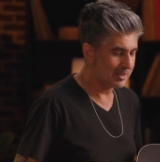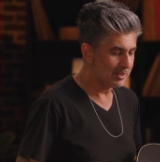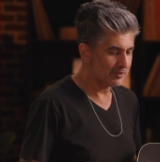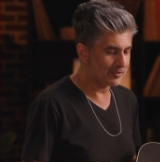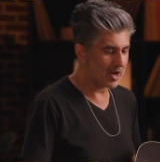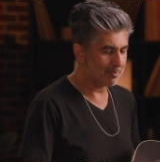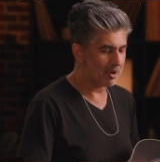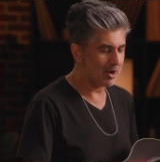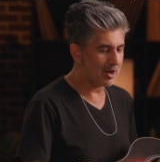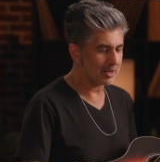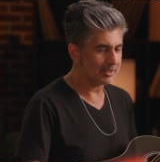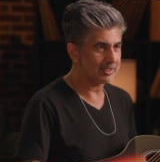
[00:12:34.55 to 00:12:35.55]
You've got
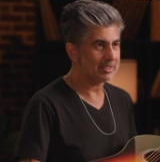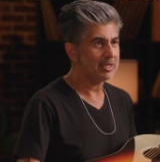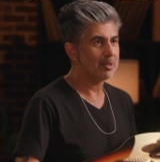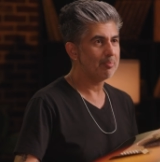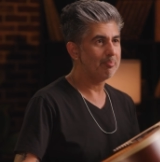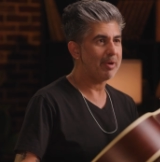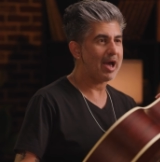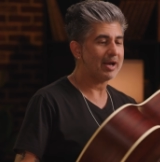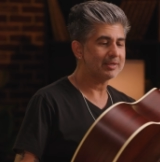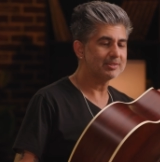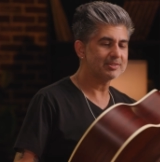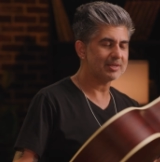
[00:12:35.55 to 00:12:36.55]
mahogany back
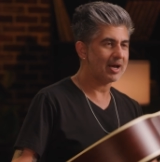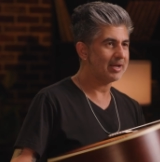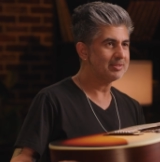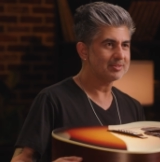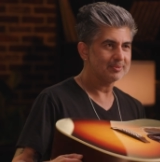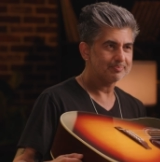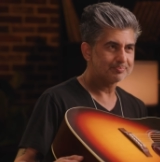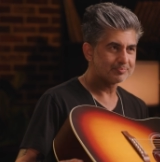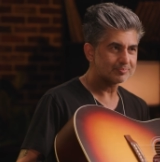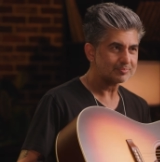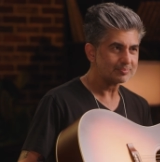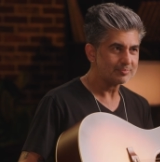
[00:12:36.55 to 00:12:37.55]
and sides,
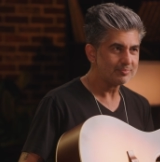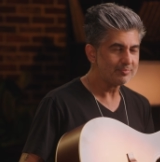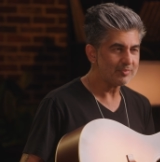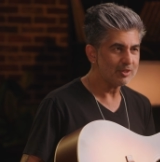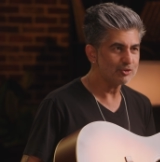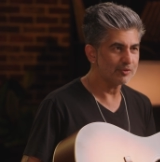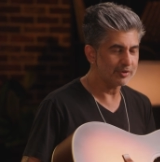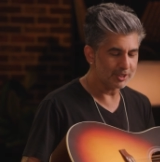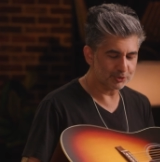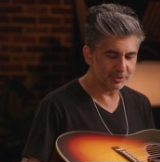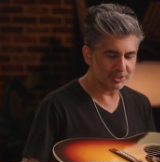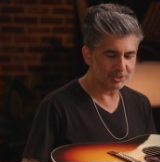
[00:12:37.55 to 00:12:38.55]
so very
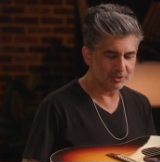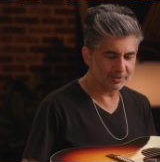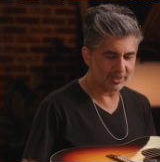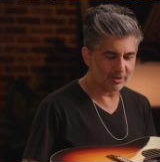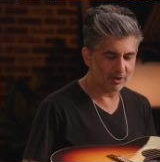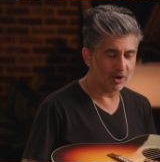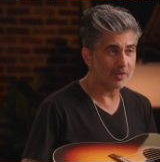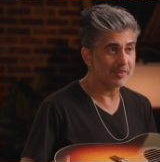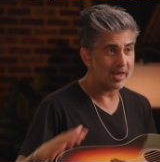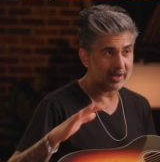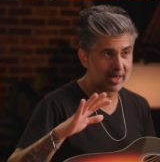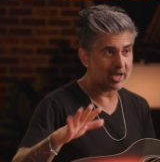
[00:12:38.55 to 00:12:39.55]
traditional there on
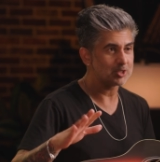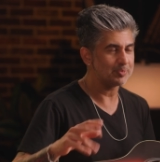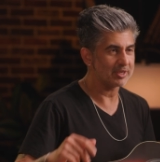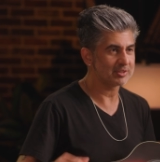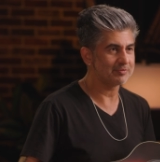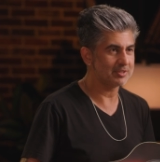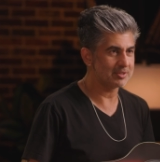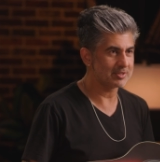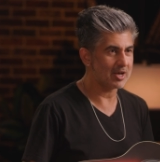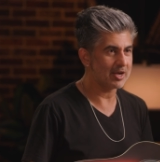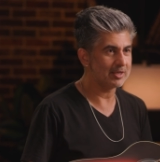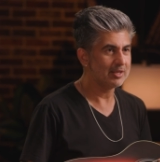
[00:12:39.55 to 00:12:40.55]
that aspect of the
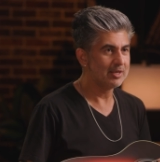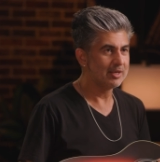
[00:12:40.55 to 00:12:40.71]
design.